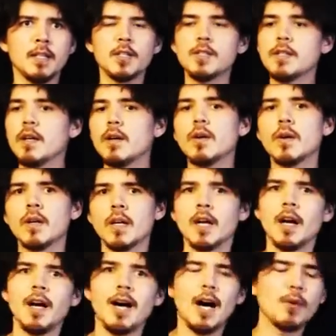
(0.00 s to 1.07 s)
So
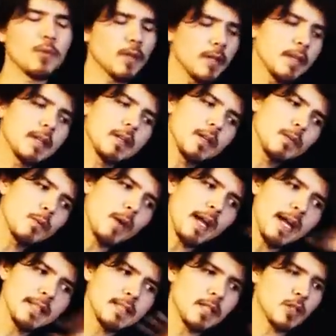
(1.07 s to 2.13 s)
a really good
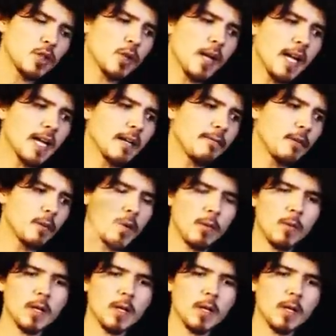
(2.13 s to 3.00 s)
way to train if you want